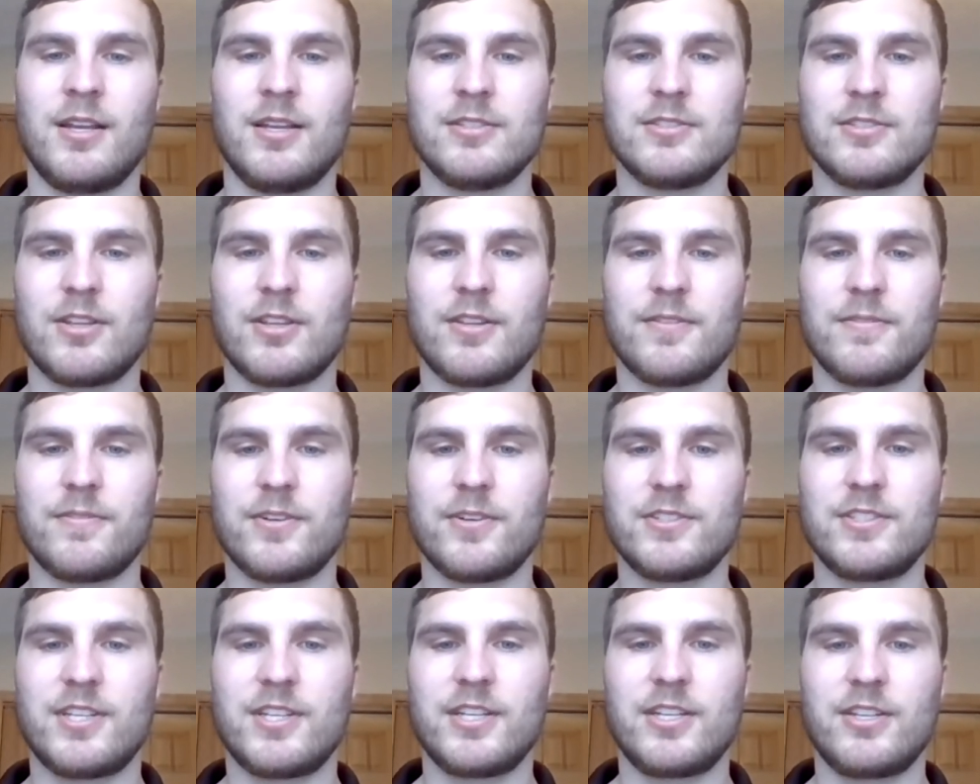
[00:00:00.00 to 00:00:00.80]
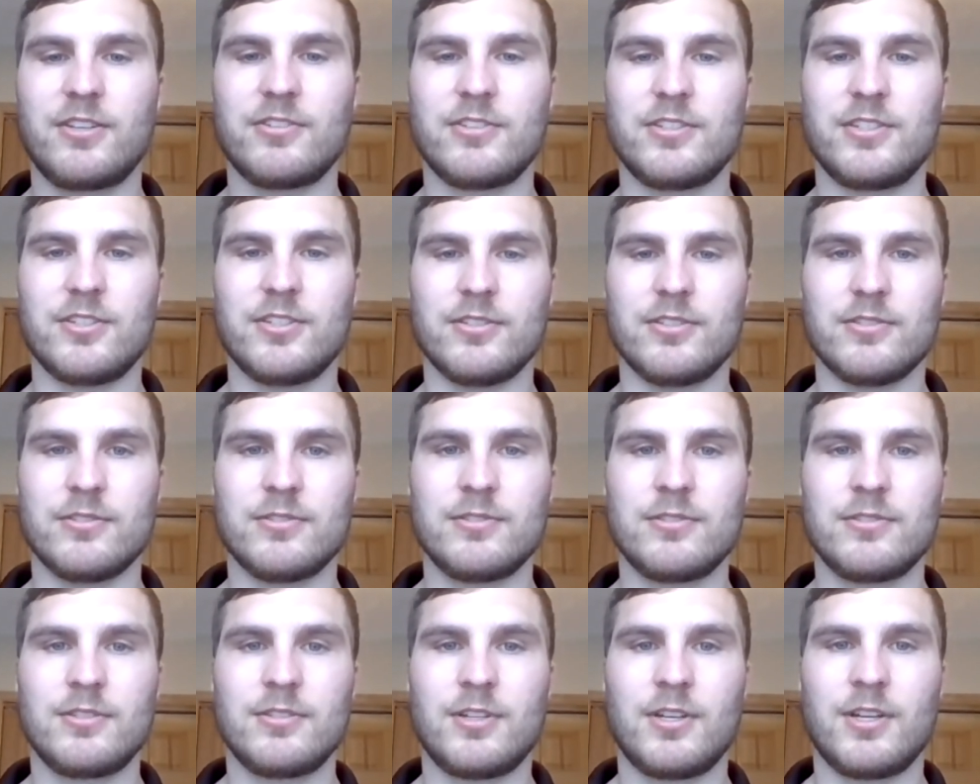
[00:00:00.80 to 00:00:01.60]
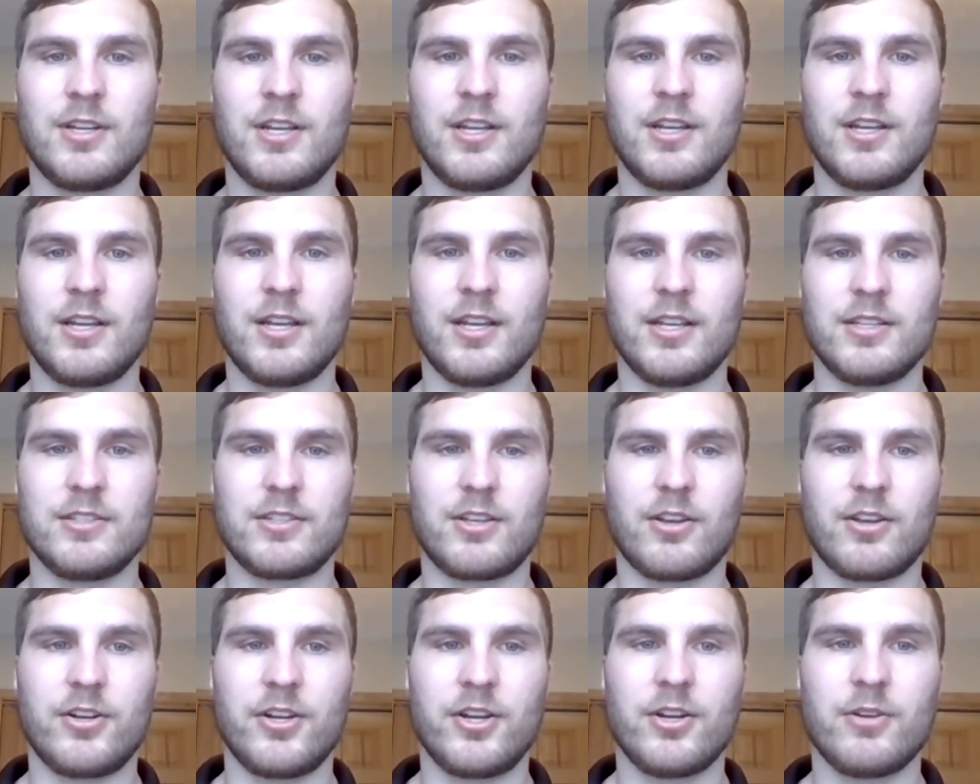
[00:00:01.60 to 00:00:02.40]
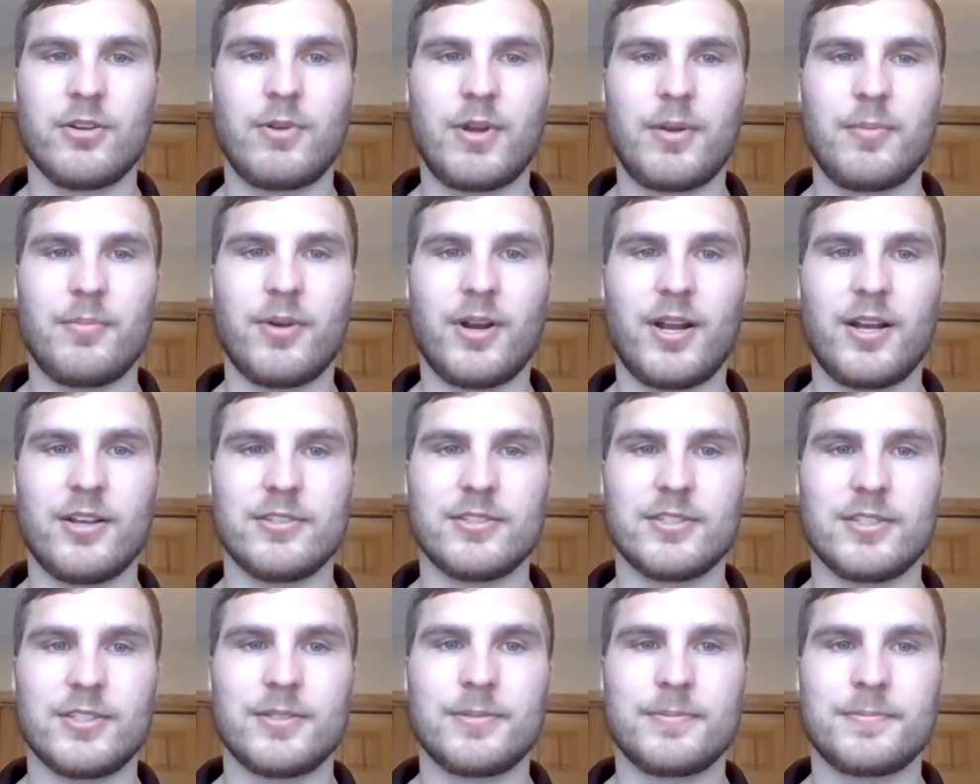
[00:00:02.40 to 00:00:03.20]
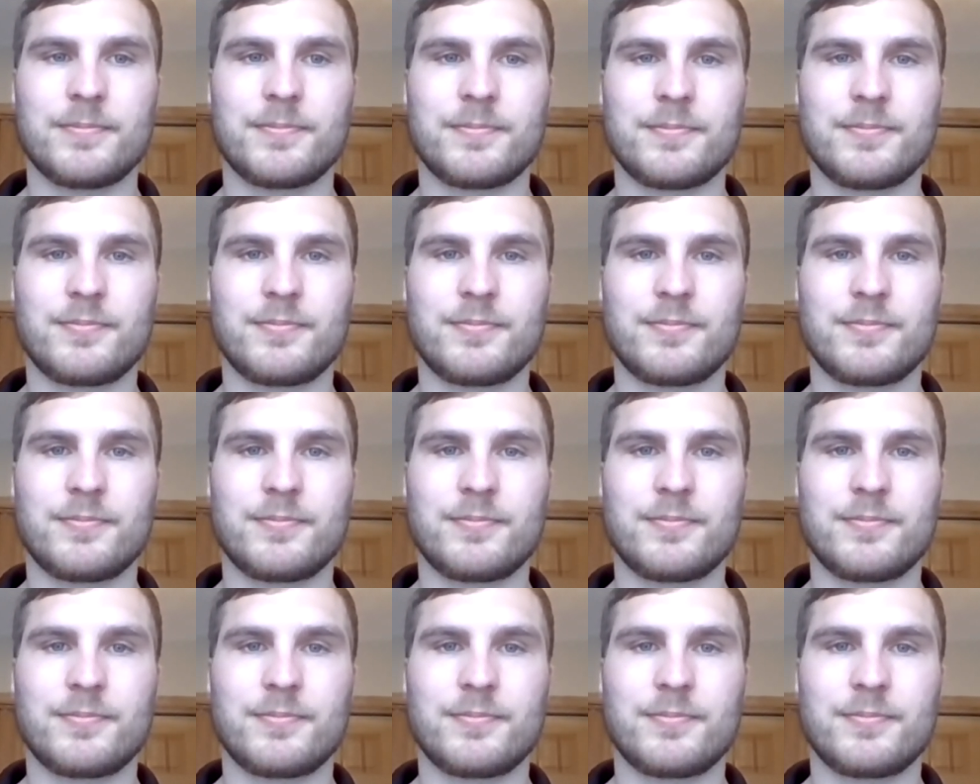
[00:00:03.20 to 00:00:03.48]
So the first thing you'll do is go to your web browser